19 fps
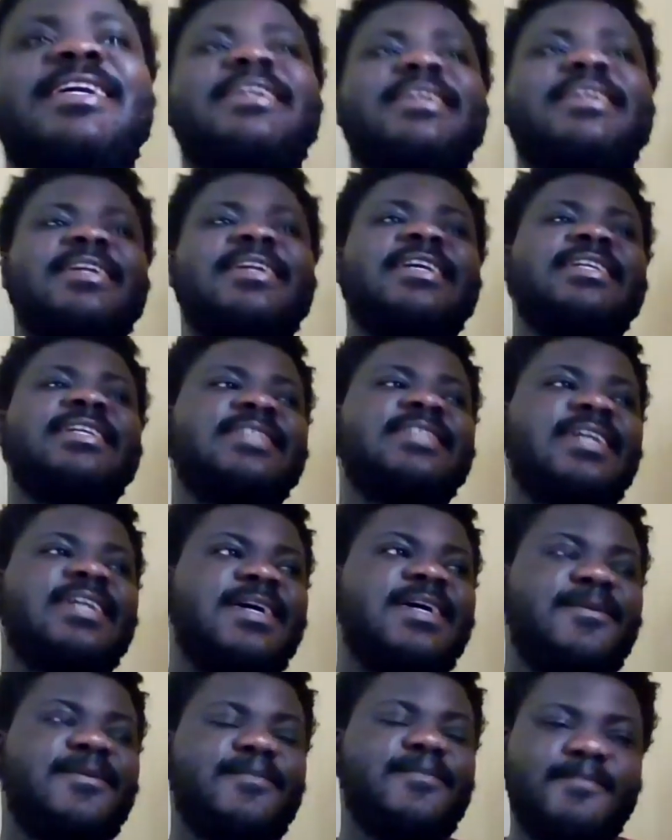there's
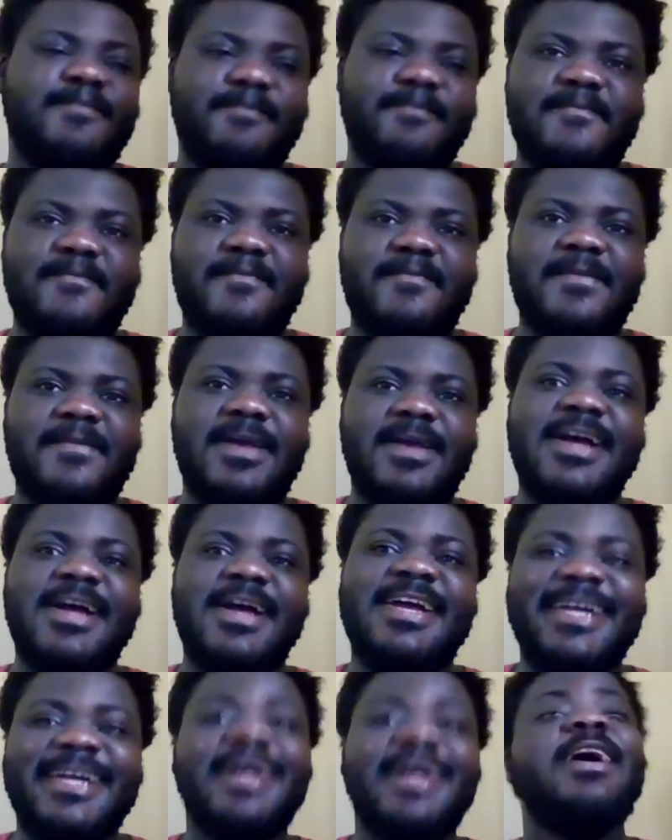the
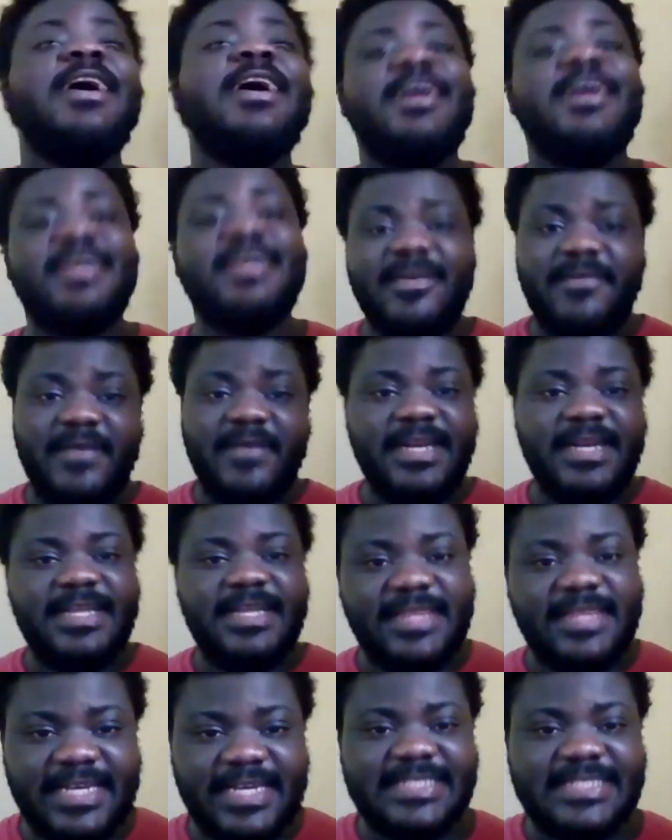funny thing
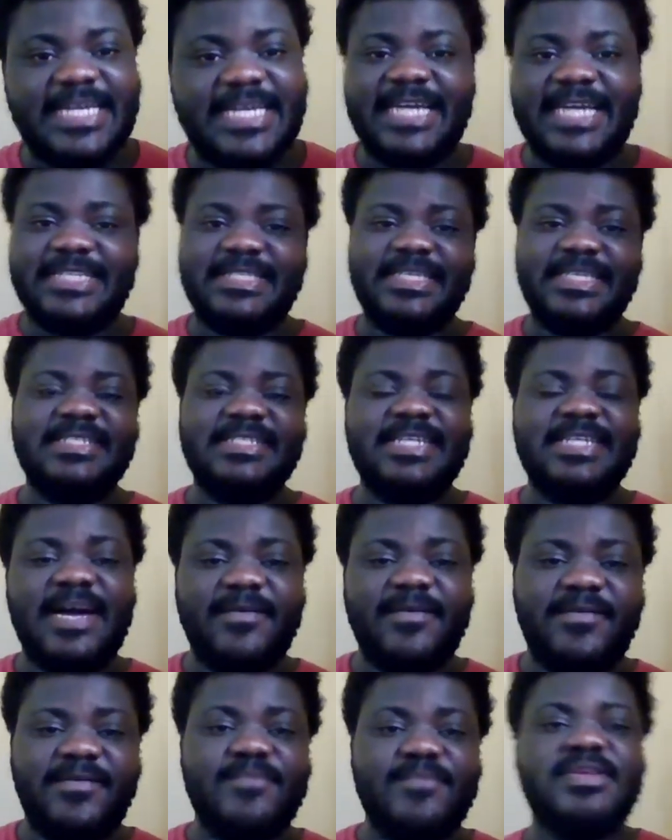is that it's easier
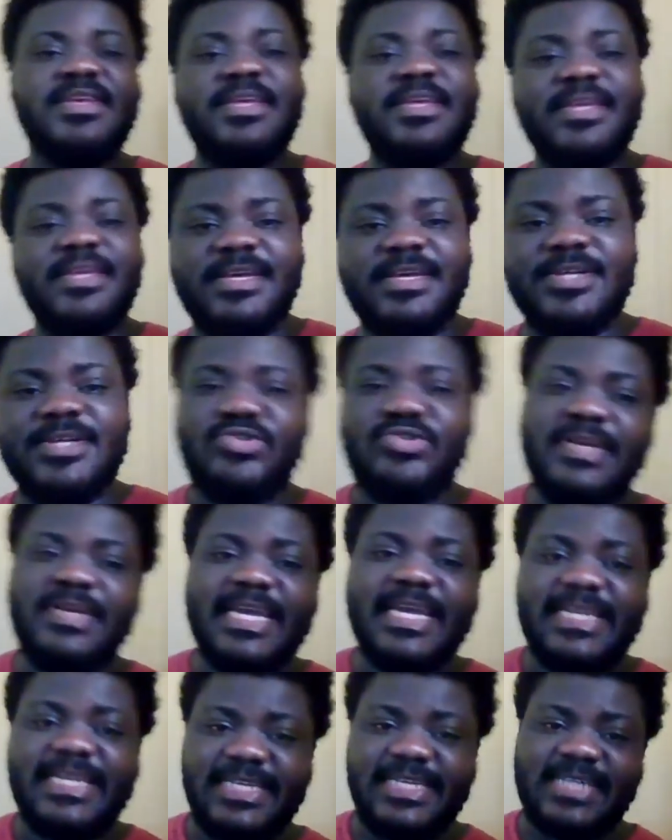for me to get
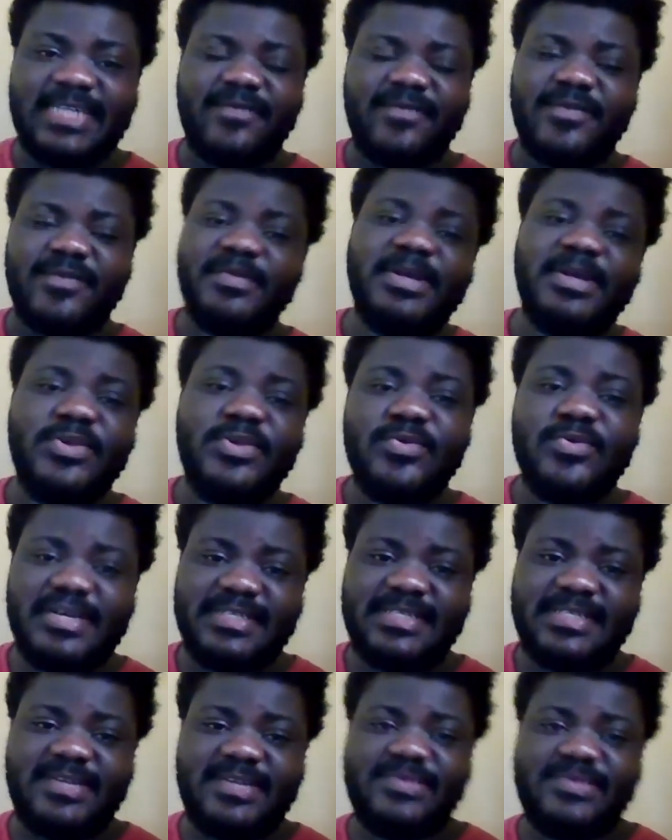data from the US
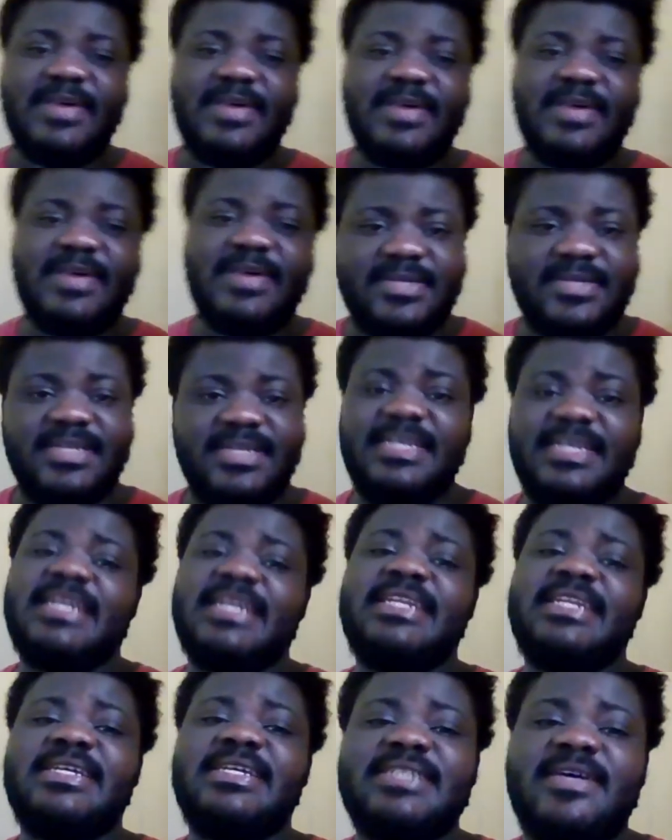than to actually
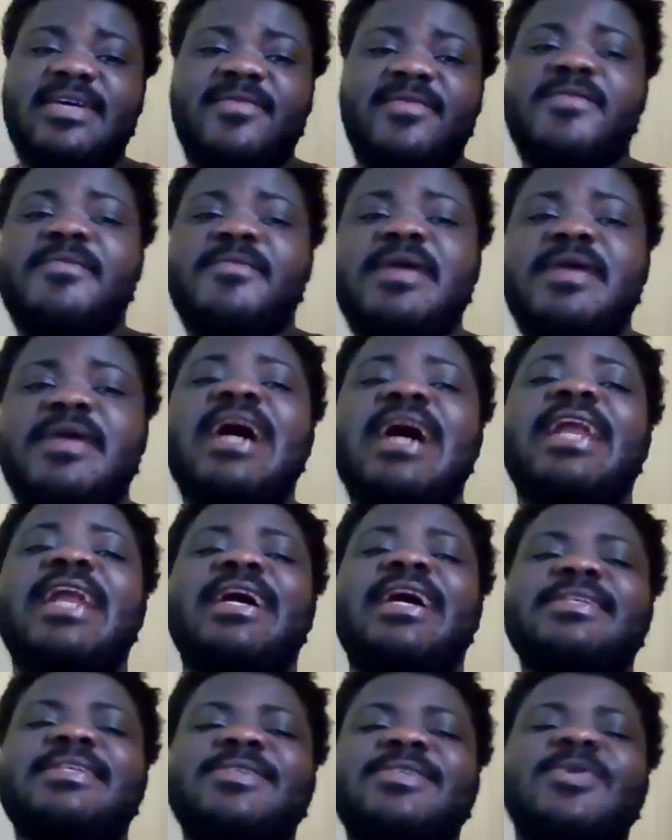get data from
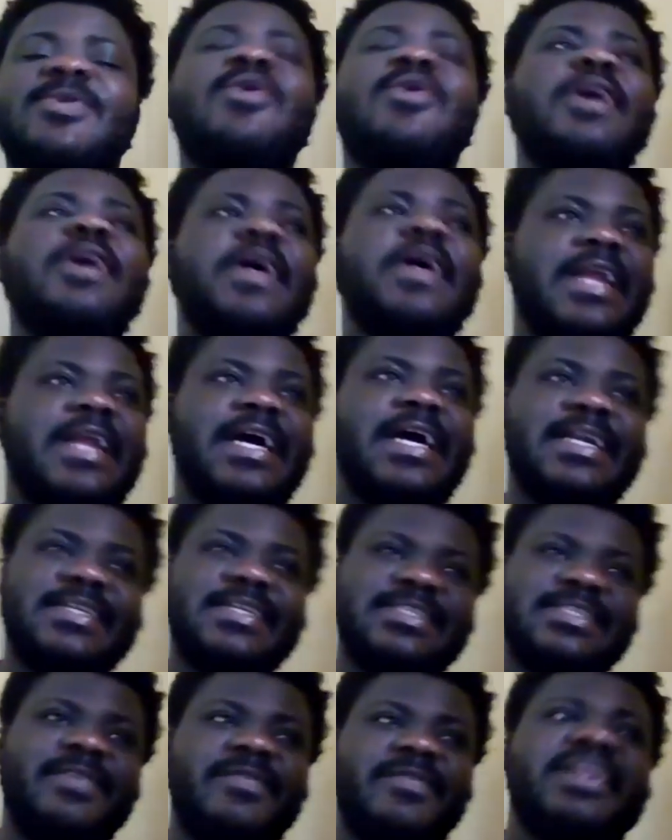Ghana. So that
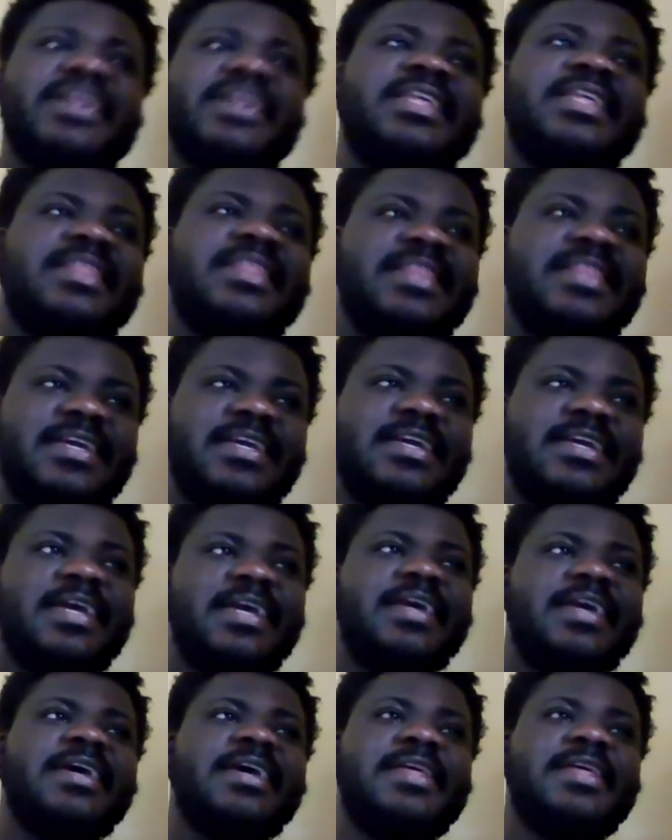is a funny thing
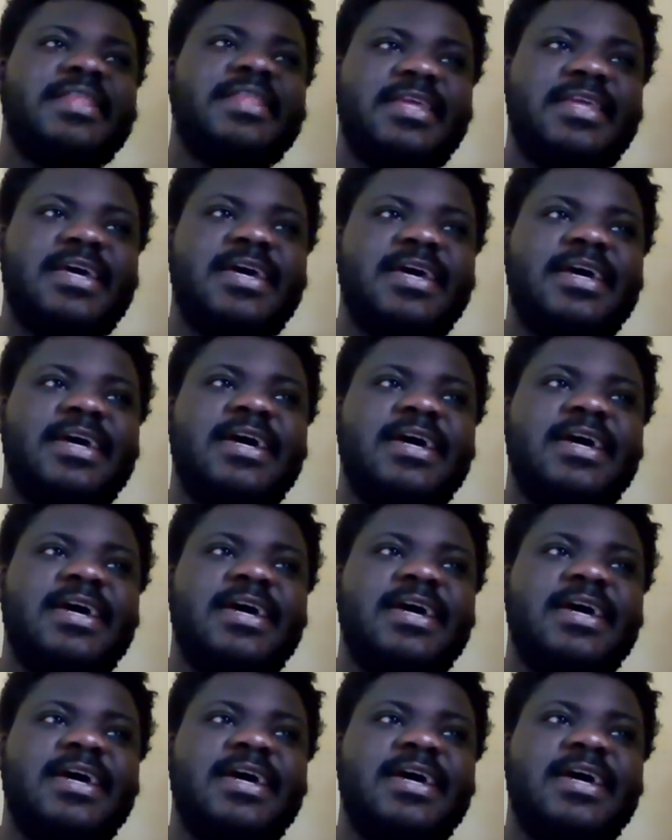there.